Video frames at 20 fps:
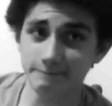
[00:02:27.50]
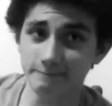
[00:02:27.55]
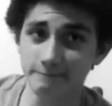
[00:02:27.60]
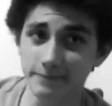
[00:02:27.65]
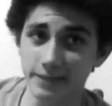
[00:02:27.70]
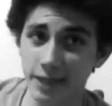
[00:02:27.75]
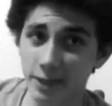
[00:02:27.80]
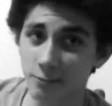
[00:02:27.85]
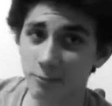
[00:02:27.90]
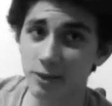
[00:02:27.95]

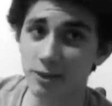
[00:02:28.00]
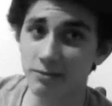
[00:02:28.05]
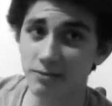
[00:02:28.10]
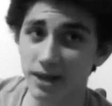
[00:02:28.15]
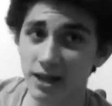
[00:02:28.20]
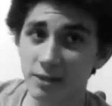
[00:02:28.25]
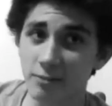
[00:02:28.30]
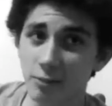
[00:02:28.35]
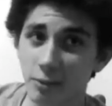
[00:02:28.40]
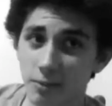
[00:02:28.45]
They're
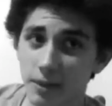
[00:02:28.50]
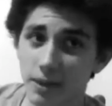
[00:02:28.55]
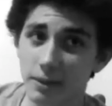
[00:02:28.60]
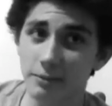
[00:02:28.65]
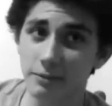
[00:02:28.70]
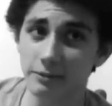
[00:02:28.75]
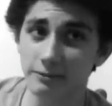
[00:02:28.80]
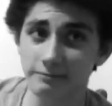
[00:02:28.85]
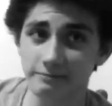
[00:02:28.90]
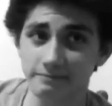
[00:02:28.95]
responsible
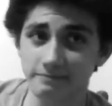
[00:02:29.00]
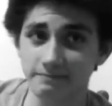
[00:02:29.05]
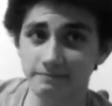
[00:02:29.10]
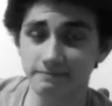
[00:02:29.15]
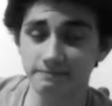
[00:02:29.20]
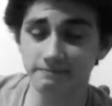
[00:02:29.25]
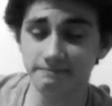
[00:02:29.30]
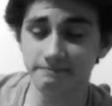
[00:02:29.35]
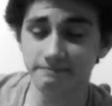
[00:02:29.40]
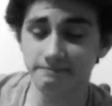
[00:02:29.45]
people.
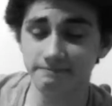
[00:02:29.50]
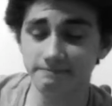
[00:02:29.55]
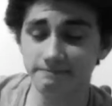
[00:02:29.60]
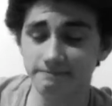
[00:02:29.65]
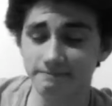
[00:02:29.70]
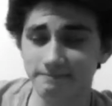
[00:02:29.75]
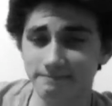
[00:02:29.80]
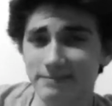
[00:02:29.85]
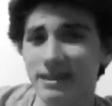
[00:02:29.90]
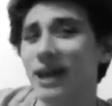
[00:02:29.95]

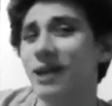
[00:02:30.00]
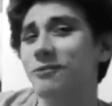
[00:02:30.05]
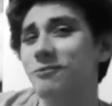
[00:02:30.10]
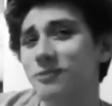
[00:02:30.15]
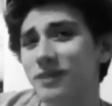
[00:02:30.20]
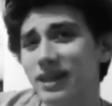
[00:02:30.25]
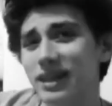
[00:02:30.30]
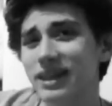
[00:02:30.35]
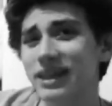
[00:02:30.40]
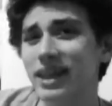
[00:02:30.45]
Not
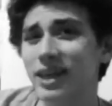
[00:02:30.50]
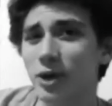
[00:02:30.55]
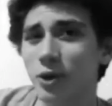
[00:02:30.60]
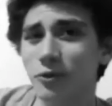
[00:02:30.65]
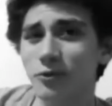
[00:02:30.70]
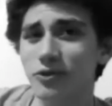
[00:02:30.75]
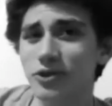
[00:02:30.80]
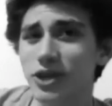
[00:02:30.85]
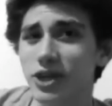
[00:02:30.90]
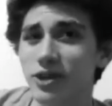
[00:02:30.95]
really like
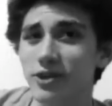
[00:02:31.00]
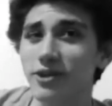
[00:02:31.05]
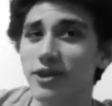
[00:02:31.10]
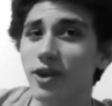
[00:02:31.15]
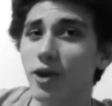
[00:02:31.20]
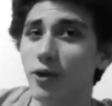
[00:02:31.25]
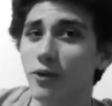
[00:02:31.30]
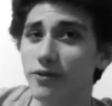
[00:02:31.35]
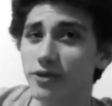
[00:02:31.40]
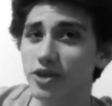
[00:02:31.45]
overachie-
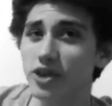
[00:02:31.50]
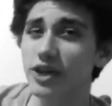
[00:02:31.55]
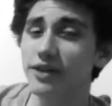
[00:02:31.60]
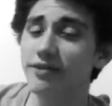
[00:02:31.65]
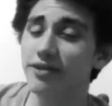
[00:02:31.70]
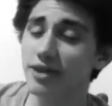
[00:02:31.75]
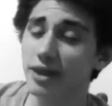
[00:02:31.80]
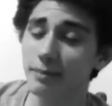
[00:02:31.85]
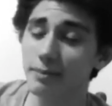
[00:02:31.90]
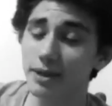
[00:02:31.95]

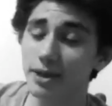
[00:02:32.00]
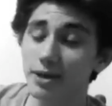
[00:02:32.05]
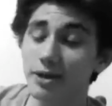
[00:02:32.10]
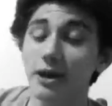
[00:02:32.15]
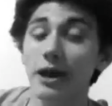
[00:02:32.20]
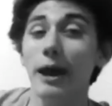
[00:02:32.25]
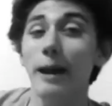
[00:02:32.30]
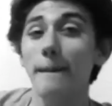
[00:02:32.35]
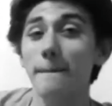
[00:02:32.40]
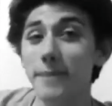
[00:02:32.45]
overachievers like Peter,
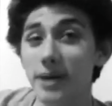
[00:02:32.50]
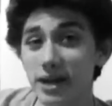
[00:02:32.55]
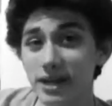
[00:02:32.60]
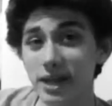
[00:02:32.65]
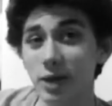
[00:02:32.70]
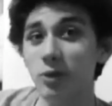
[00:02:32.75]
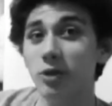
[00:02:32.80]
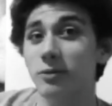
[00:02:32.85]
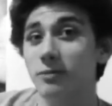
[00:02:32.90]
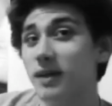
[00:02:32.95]
but
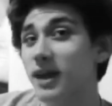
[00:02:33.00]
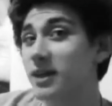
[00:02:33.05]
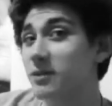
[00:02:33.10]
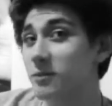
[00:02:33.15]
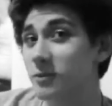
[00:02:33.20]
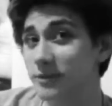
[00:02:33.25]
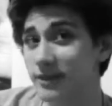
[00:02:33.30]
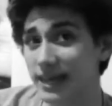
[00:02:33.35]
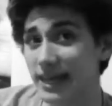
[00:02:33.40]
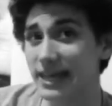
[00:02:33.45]
they're
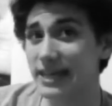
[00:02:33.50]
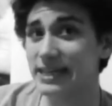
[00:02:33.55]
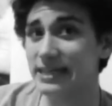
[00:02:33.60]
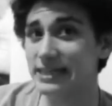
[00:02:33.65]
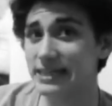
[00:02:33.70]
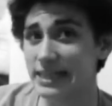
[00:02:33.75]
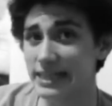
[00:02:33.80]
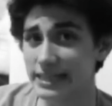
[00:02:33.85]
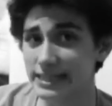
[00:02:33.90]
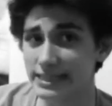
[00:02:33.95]
responsible. Like
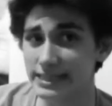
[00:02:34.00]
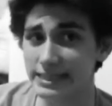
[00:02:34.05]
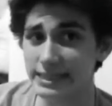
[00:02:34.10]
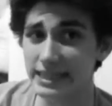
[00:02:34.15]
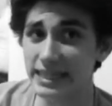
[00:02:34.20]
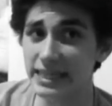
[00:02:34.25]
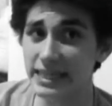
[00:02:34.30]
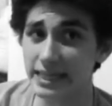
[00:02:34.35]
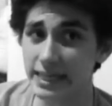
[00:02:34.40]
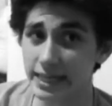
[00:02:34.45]
they
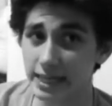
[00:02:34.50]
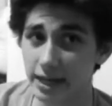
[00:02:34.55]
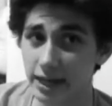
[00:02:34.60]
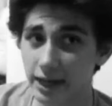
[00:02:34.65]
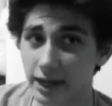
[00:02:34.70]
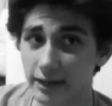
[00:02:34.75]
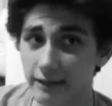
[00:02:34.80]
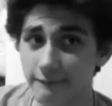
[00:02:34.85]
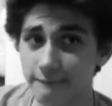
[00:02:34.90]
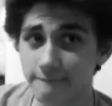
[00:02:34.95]
did it
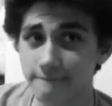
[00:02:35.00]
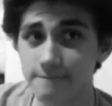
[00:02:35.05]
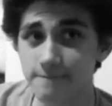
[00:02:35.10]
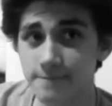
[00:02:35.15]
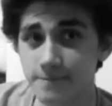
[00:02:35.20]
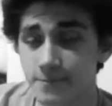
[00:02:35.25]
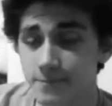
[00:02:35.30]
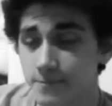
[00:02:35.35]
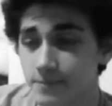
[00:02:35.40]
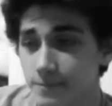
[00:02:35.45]
on,
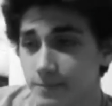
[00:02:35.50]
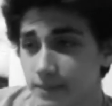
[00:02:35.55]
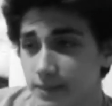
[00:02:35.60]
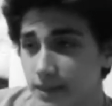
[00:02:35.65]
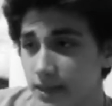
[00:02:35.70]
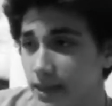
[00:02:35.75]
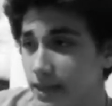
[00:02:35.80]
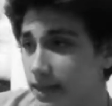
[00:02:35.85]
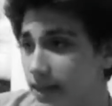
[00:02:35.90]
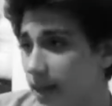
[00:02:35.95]

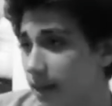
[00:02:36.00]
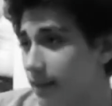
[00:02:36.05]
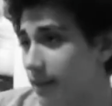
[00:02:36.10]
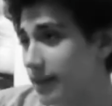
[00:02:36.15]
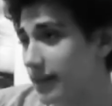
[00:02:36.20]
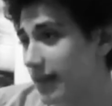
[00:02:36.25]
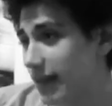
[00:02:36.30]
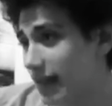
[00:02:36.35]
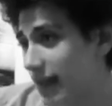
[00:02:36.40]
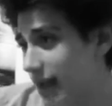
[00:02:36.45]
on,
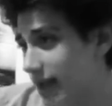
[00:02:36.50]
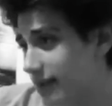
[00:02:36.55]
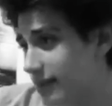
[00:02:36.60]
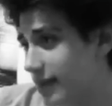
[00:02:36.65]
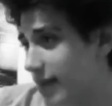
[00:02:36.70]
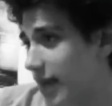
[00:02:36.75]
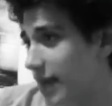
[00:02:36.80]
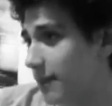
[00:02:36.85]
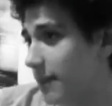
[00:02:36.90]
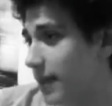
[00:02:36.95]
on
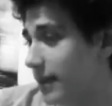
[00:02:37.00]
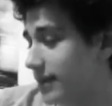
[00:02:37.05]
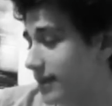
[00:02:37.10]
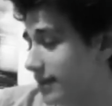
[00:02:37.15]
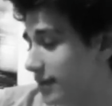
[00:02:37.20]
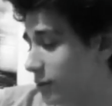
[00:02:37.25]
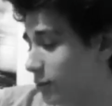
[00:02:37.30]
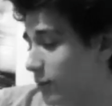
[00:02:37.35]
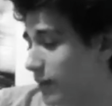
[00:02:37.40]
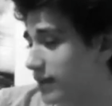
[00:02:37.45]
time and
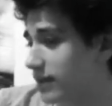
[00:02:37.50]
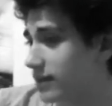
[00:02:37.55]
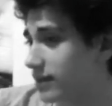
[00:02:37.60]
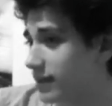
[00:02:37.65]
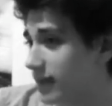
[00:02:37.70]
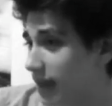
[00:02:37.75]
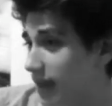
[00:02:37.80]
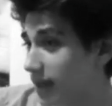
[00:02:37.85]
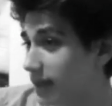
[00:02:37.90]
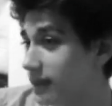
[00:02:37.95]
didn't wait to the
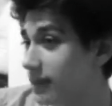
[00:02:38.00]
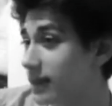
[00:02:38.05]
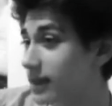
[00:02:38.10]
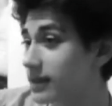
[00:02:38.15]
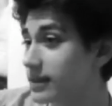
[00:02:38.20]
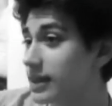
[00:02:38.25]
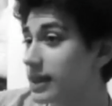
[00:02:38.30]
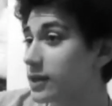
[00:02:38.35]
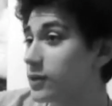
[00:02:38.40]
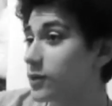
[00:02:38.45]
end.
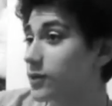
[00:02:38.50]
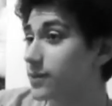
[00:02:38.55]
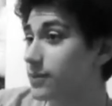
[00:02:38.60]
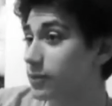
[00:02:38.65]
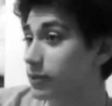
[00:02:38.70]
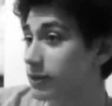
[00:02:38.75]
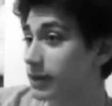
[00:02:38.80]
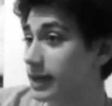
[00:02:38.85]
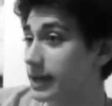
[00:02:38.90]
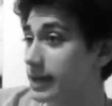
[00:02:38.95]
Like Group
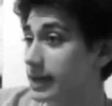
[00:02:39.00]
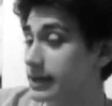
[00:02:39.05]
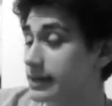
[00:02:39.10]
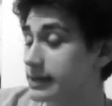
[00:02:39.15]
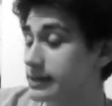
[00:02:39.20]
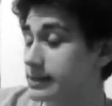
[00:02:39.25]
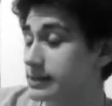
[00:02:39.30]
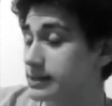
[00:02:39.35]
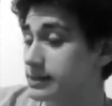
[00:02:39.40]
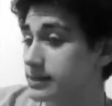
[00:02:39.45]
Three,
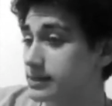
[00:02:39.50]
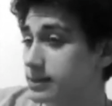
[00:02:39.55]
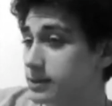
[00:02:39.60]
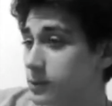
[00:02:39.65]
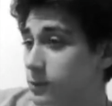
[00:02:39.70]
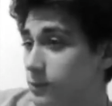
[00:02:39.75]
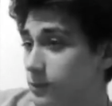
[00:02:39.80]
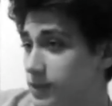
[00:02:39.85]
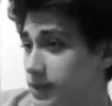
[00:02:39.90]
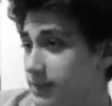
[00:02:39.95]

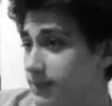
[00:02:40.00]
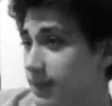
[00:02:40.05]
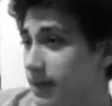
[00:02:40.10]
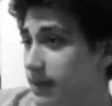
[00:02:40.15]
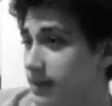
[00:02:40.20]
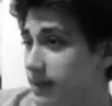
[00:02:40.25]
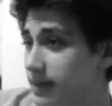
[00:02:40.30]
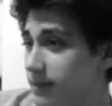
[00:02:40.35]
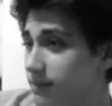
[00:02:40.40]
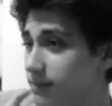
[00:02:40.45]
which is
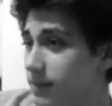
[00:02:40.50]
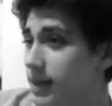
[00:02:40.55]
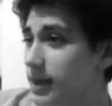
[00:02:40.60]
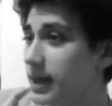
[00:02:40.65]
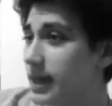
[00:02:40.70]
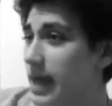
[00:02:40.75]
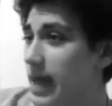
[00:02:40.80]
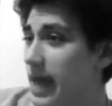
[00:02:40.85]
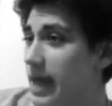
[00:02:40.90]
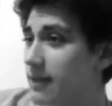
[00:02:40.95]
basically
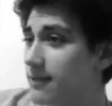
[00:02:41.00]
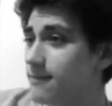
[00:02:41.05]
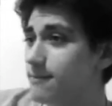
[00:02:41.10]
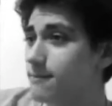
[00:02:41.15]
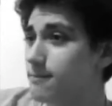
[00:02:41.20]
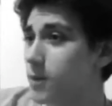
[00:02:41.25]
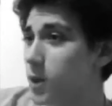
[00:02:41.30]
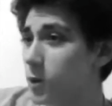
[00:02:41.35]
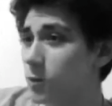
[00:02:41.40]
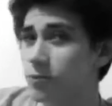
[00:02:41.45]
me and
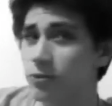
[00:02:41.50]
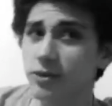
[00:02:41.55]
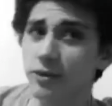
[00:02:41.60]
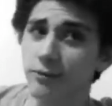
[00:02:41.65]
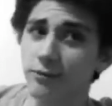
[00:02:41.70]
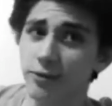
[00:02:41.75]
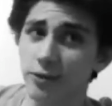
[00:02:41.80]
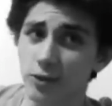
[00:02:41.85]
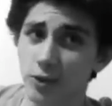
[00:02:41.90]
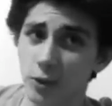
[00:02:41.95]
most of
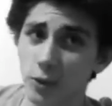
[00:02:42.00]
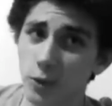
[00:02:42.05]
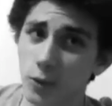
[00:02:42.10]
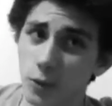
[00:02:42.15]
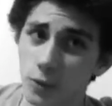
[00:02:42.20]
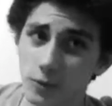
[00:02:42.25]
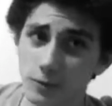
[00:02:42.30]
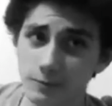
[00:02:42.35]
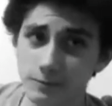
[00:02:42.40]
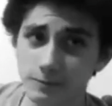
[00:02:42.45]
the school.